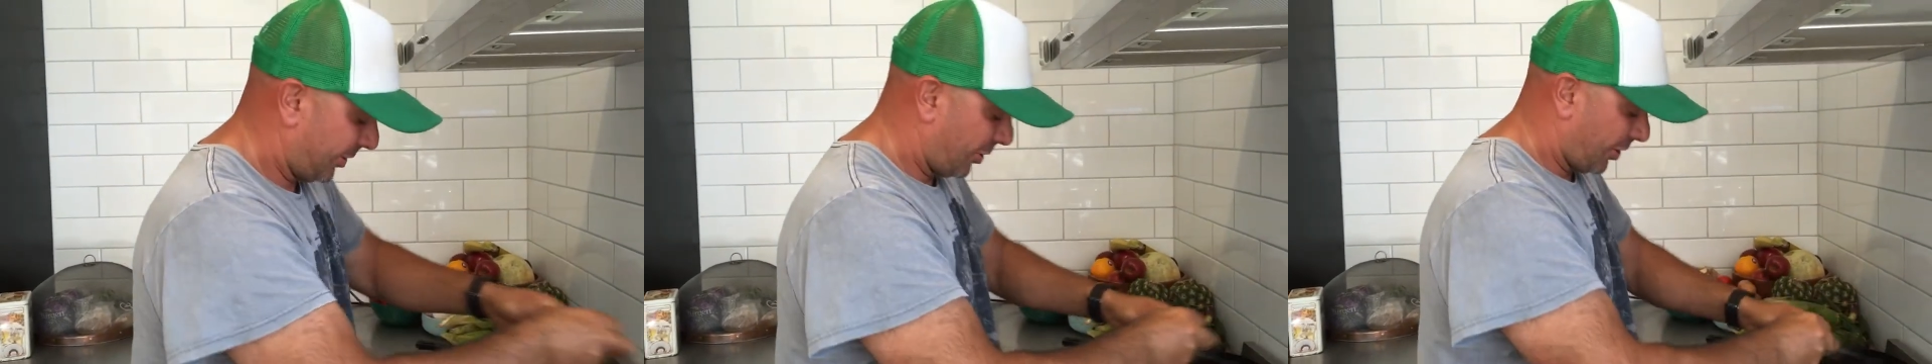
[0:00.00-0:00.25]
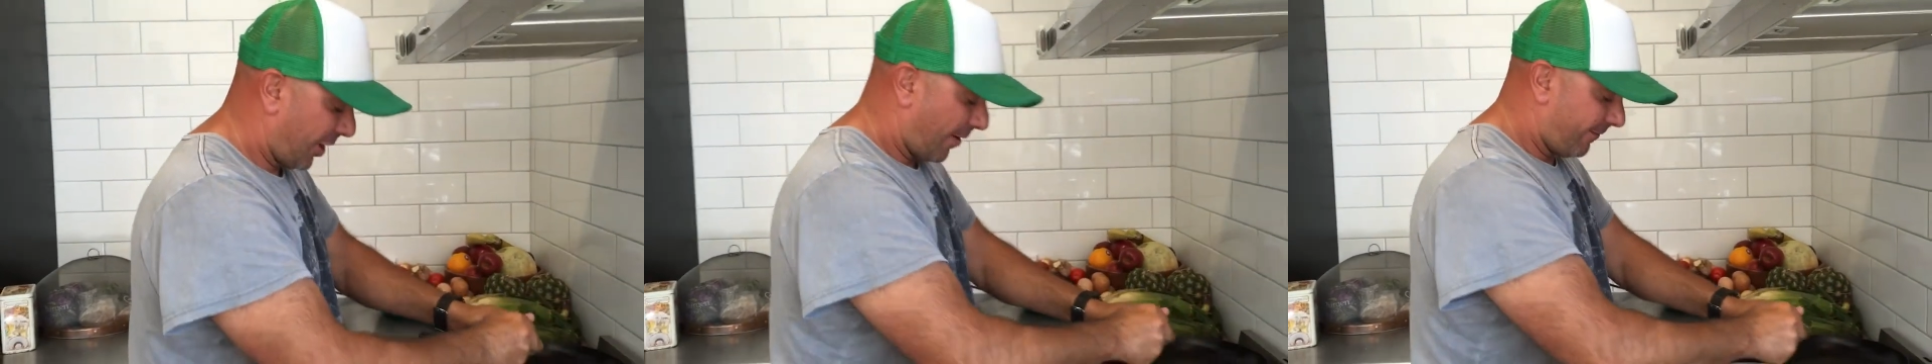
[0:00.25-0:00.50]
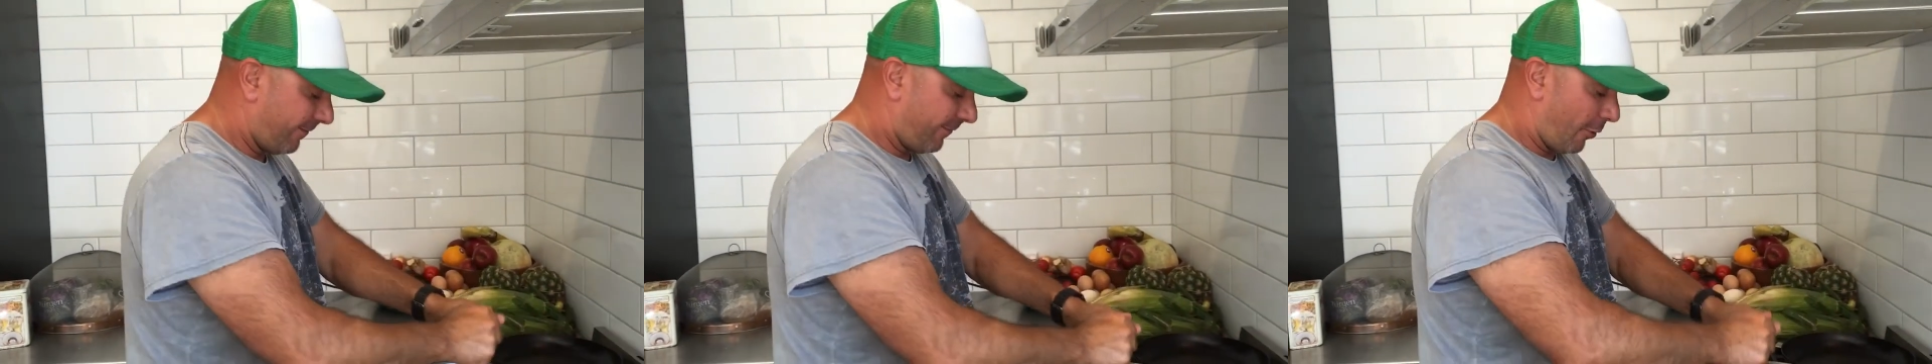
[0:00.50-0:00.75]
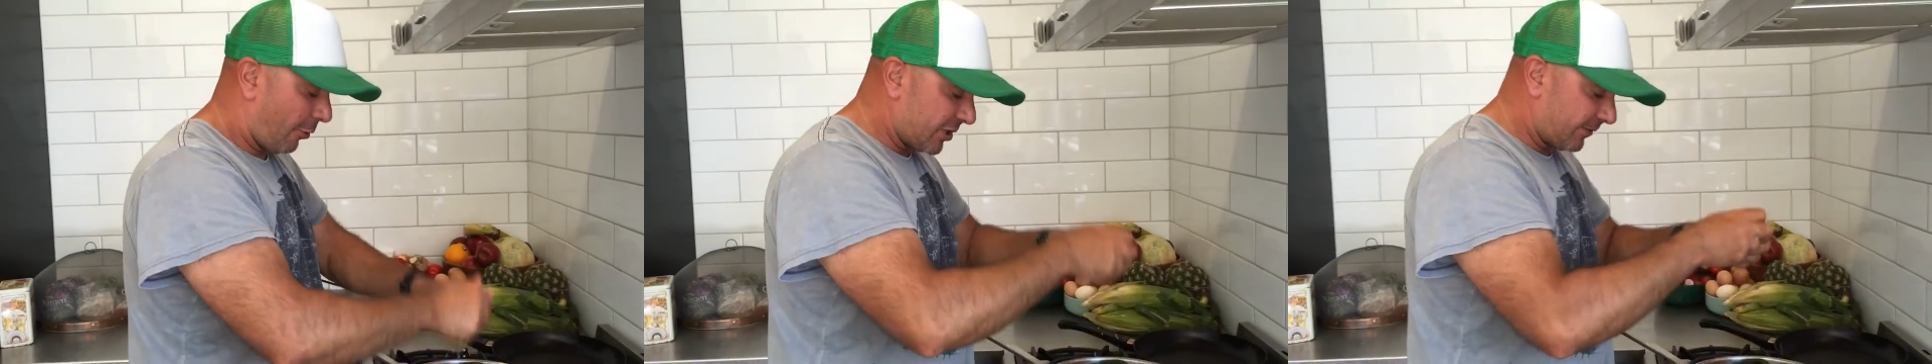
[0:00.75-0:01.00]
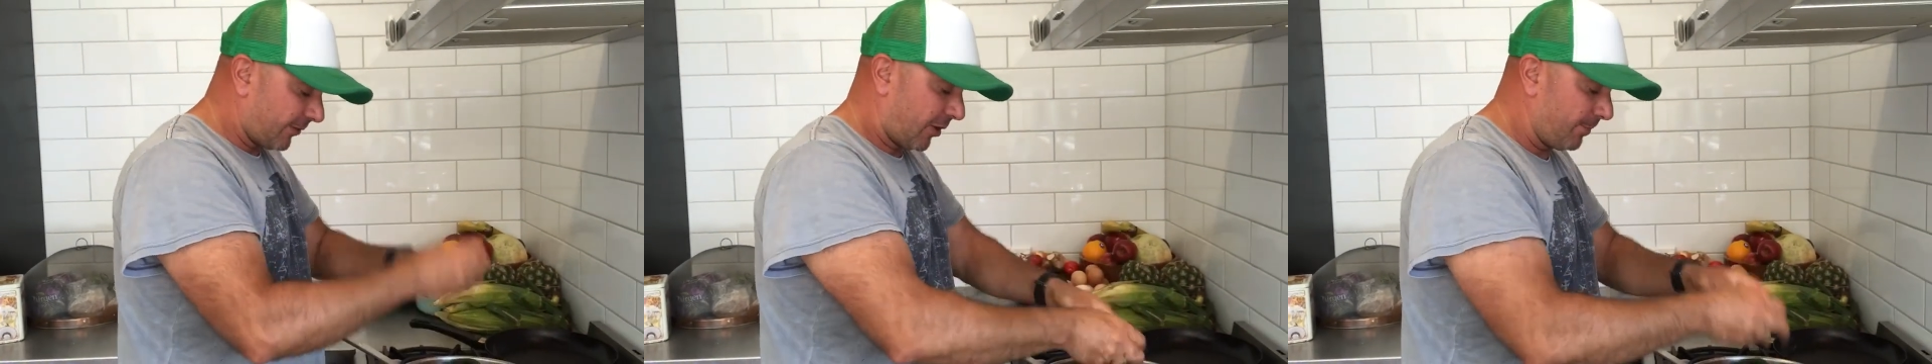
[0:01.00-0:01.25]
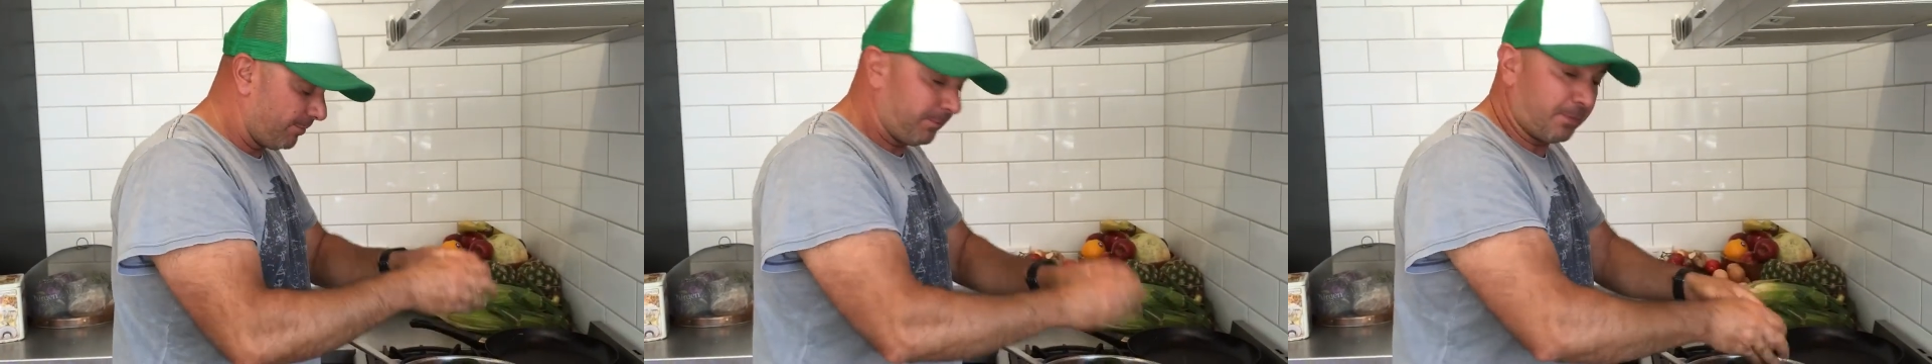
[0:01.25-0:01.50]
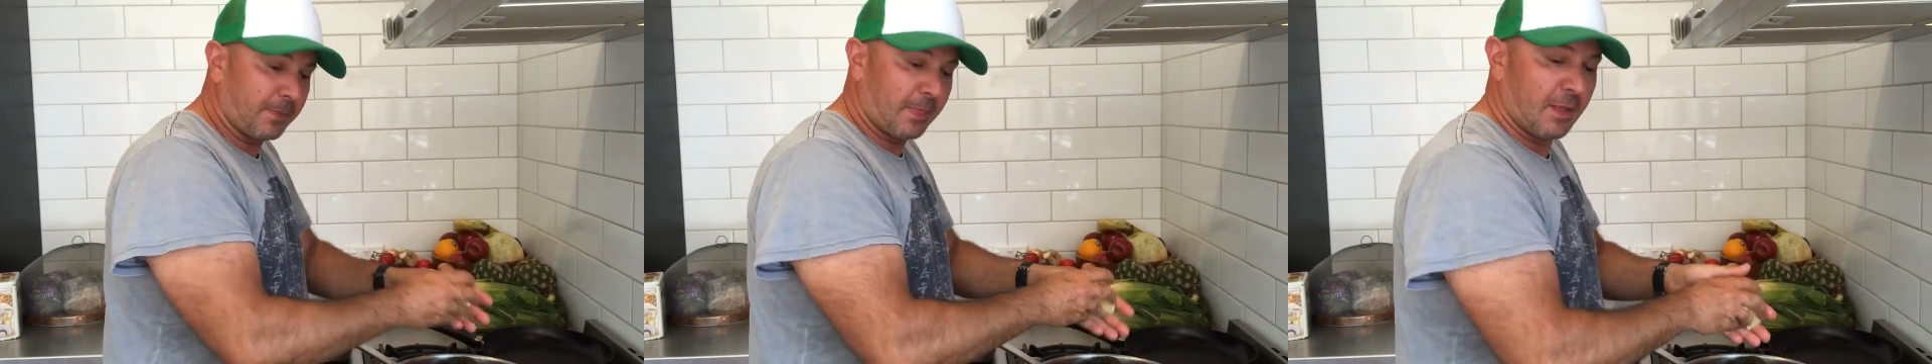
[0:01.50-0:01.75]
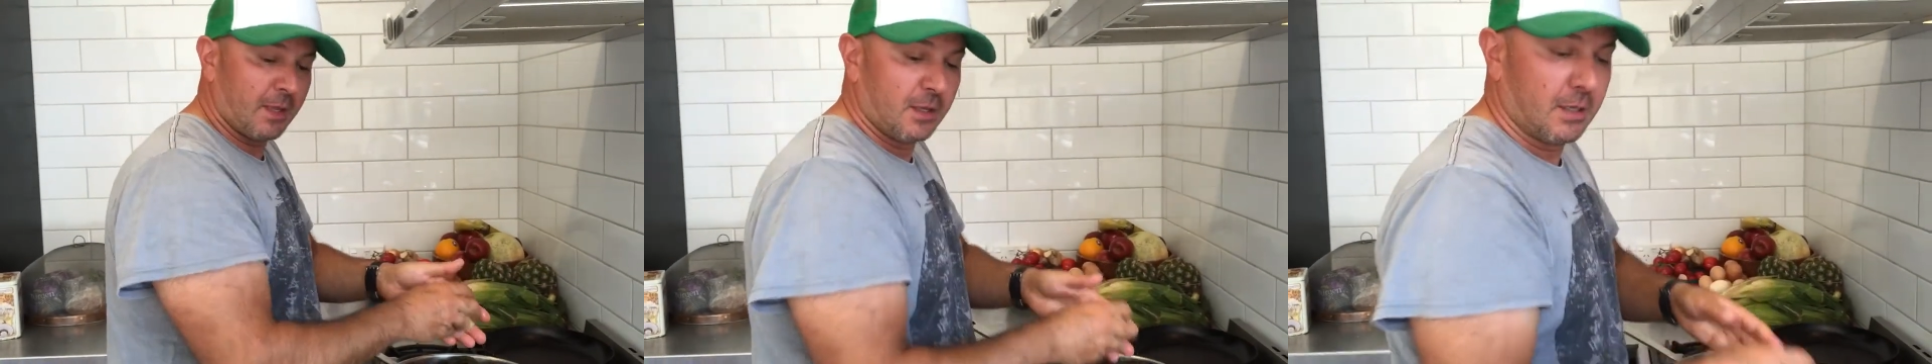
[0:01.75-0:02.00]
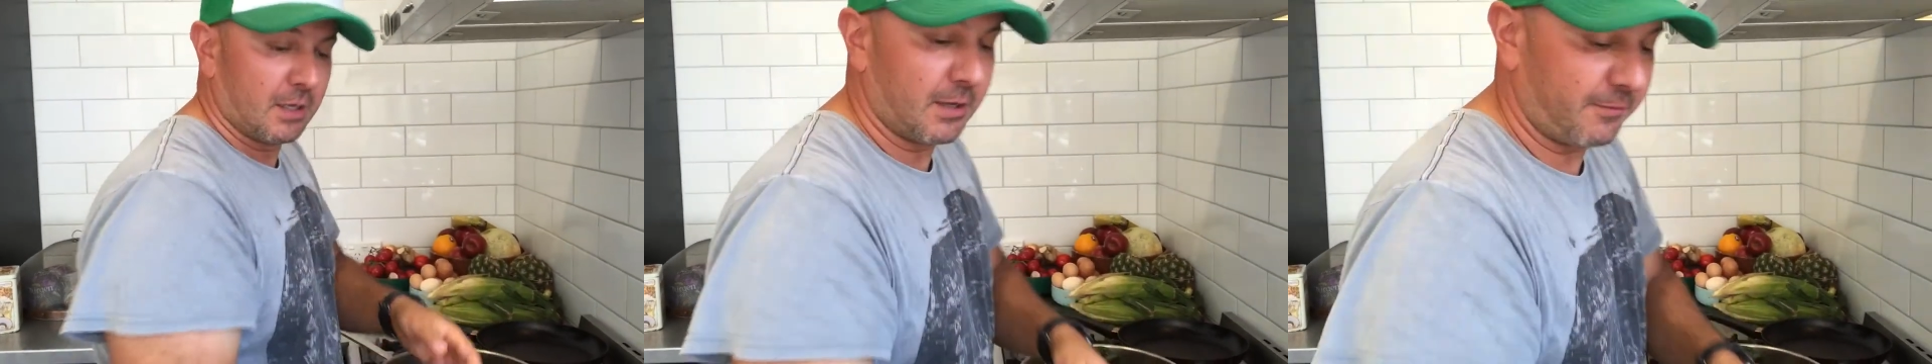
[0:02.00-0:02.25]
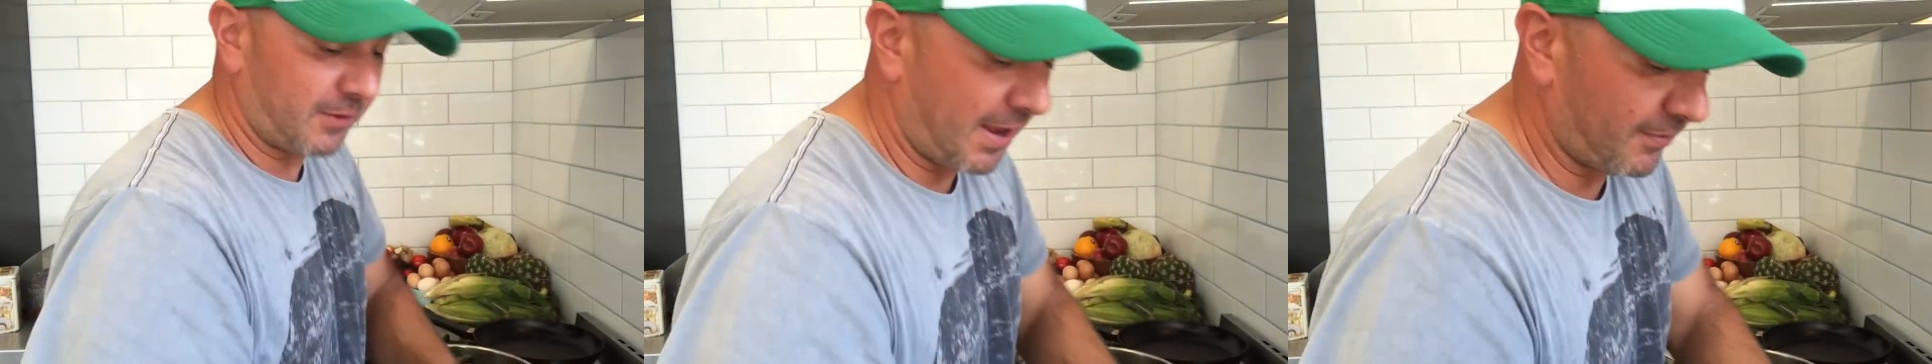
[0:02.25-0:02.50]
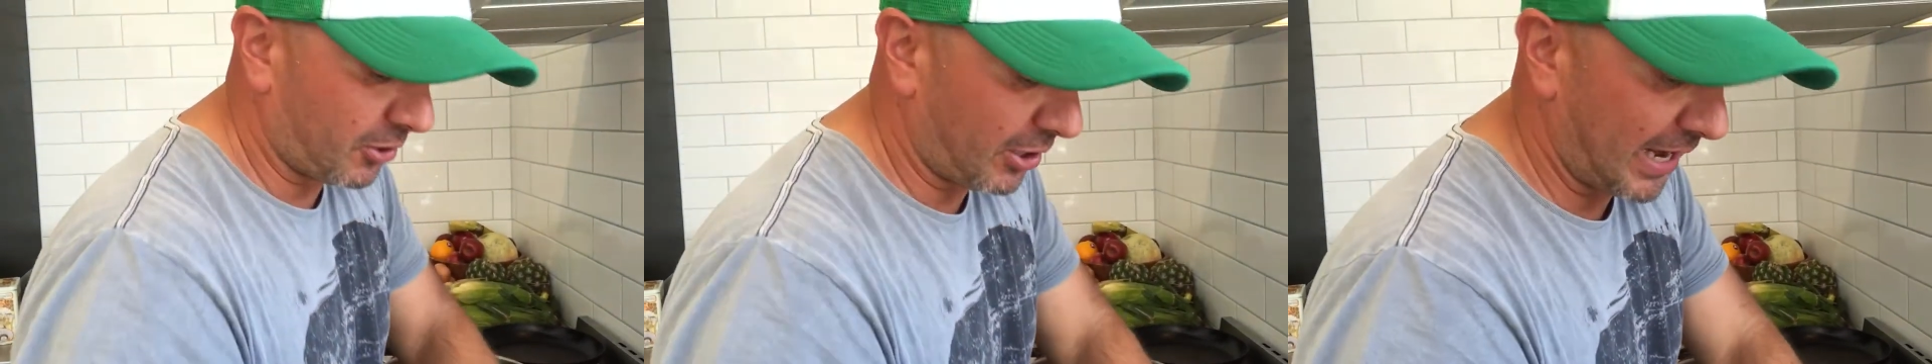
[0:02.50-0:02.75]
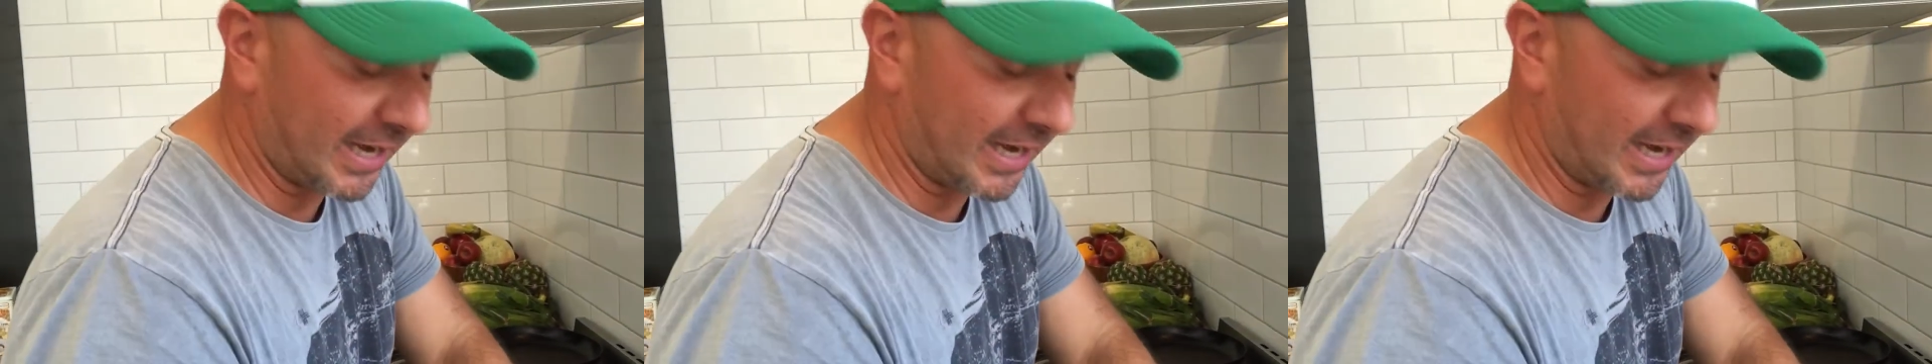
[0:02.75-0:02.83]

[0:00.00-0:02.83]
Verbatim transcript: You can go and forage for them. If you haven't got